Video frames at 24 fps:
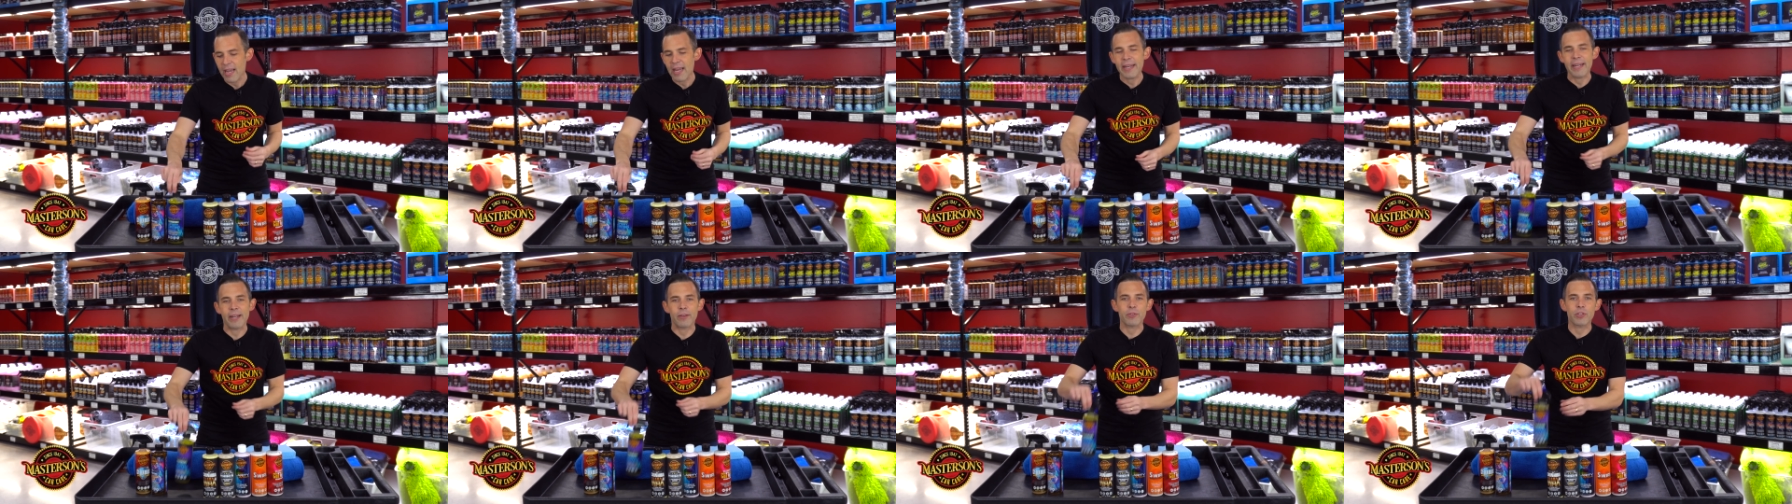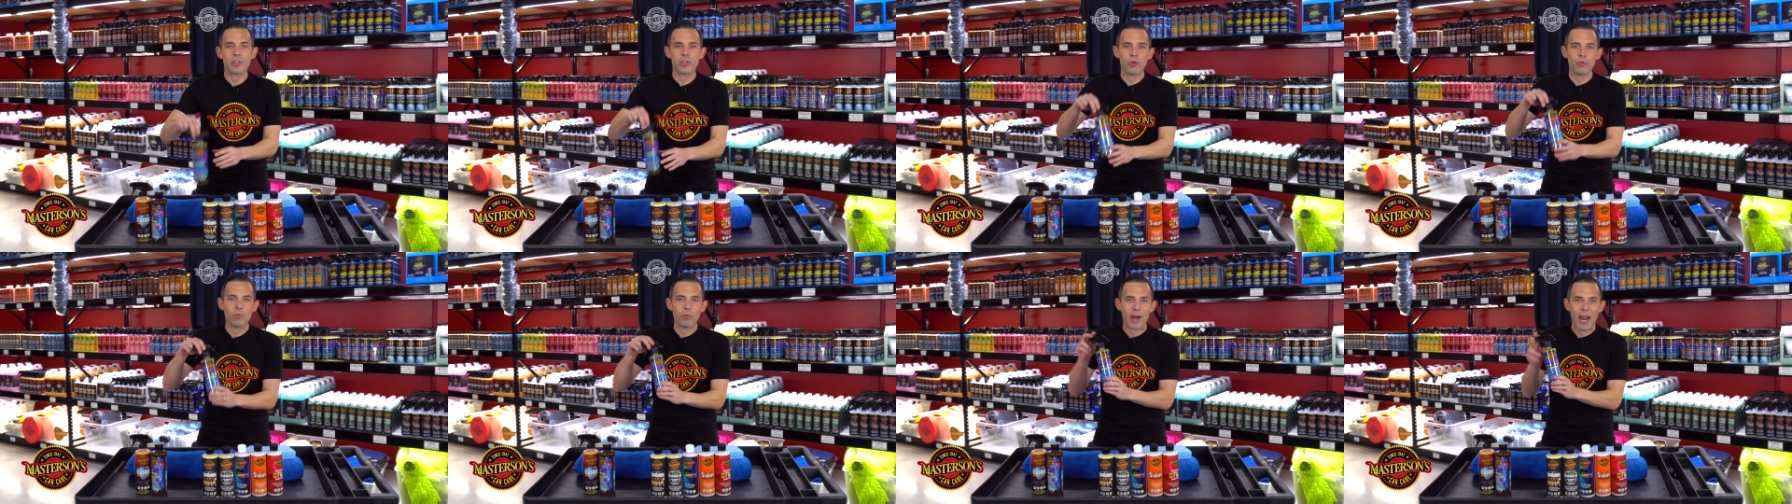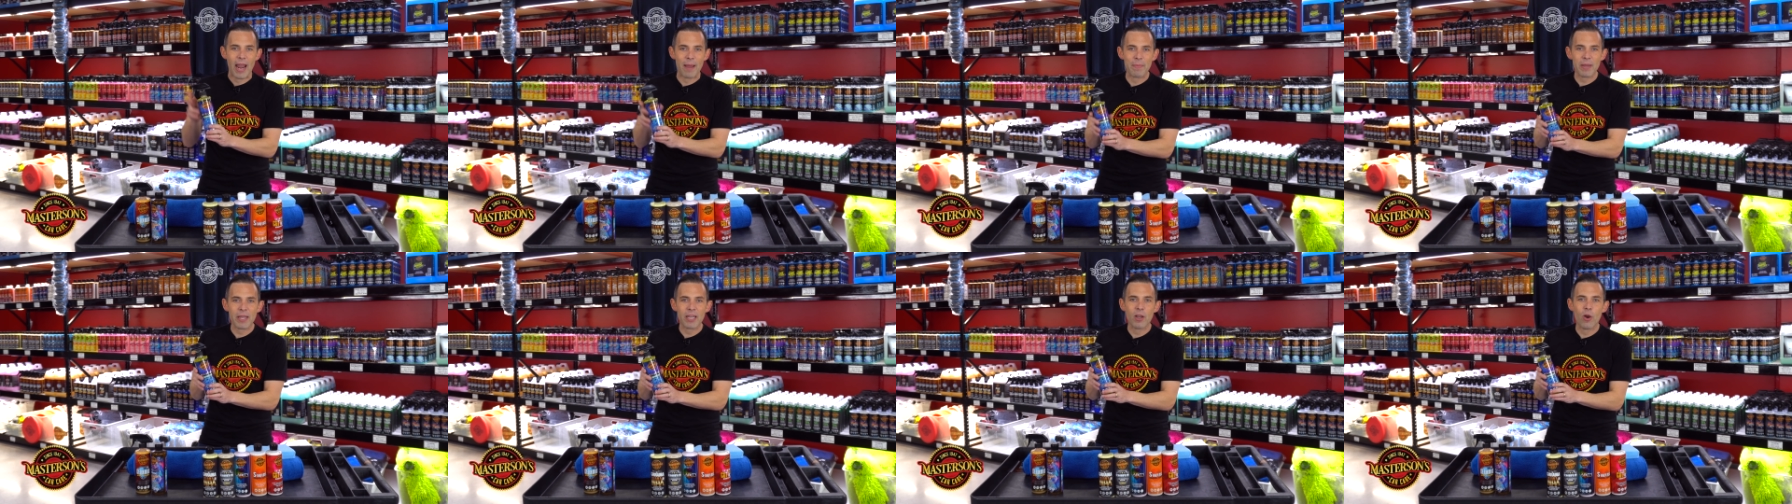Now,
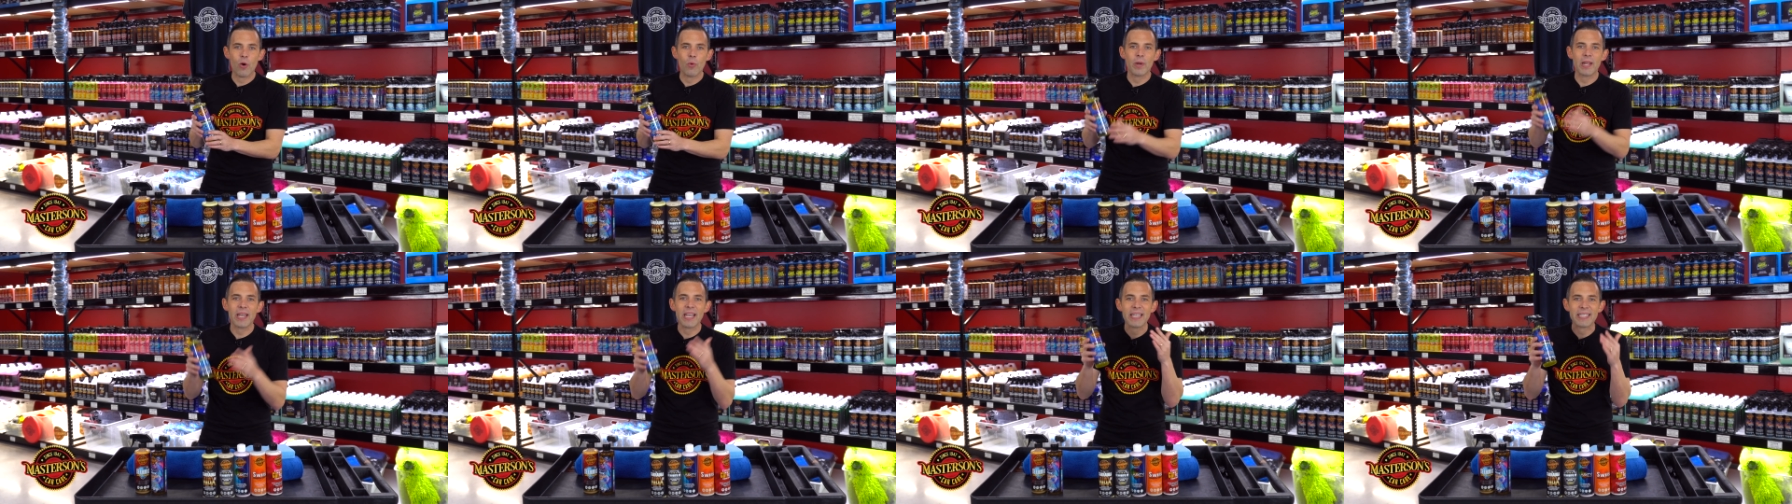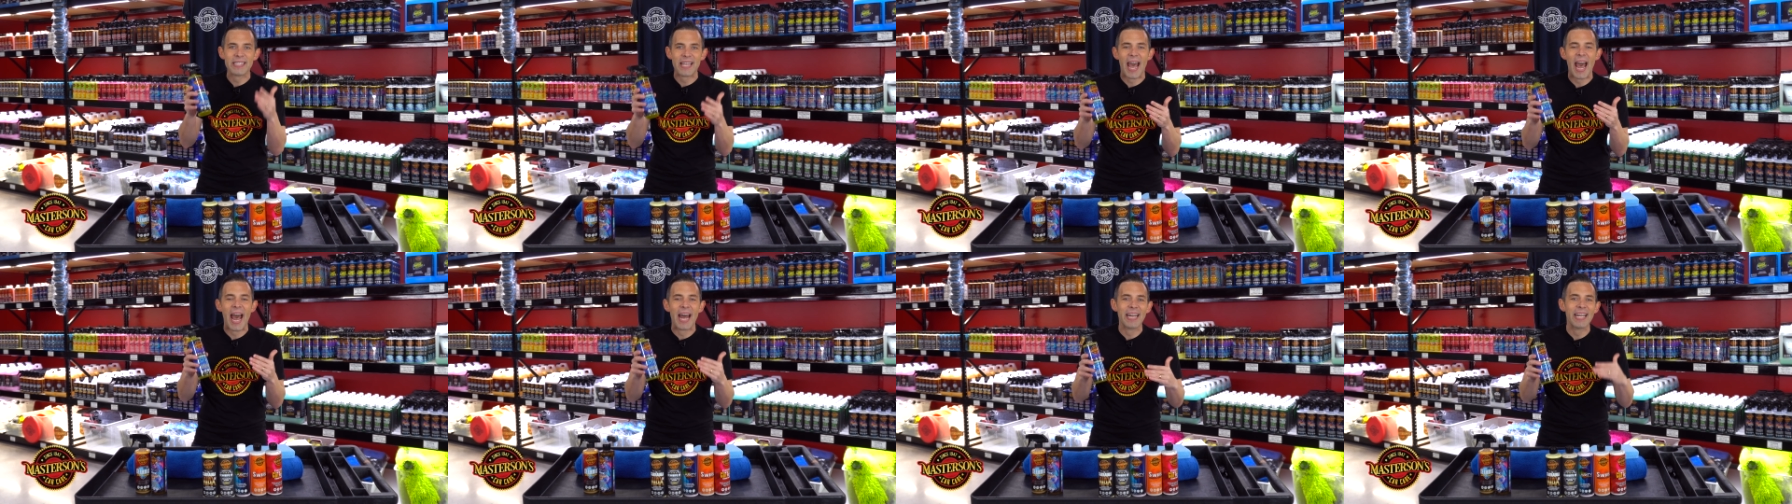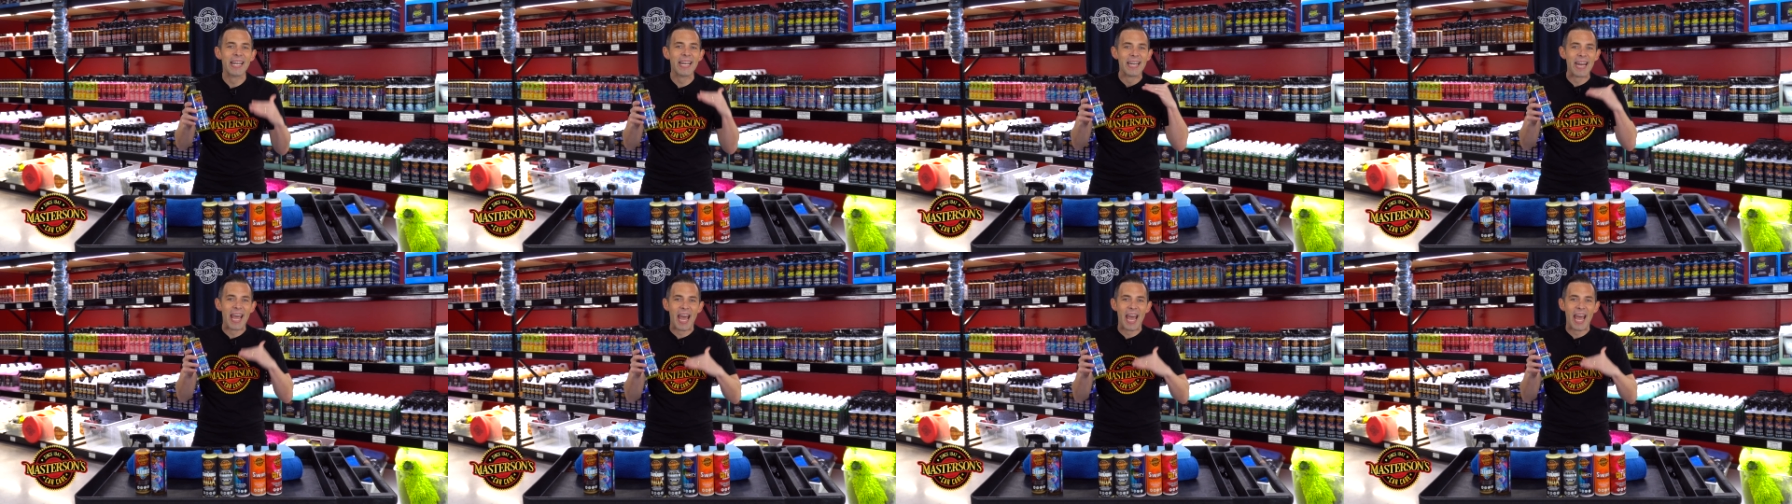ceramic coating is adding an